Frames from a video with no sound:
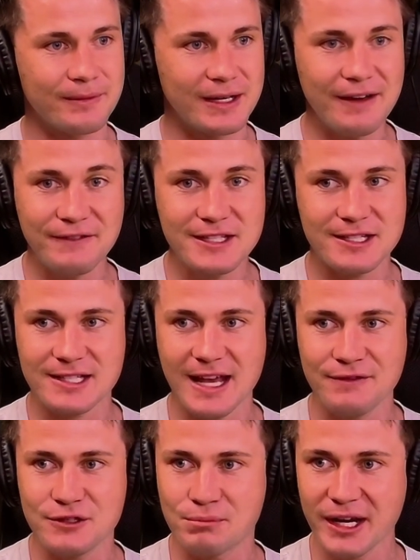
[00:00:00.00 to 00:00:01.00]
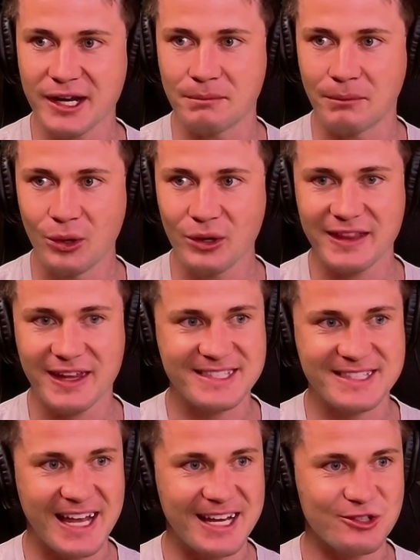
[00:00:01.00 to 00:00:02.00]
Nothing's as safe as brick and mortar, they
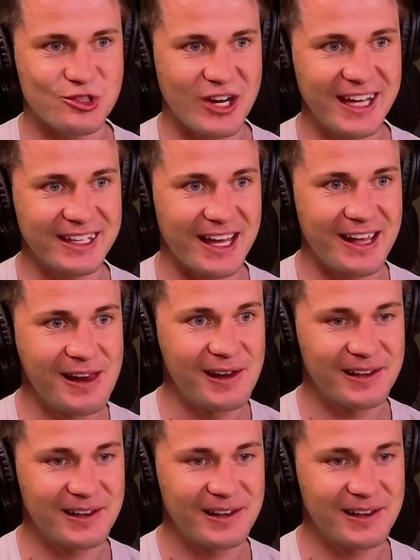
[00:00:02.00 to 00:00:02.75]
say in Australia.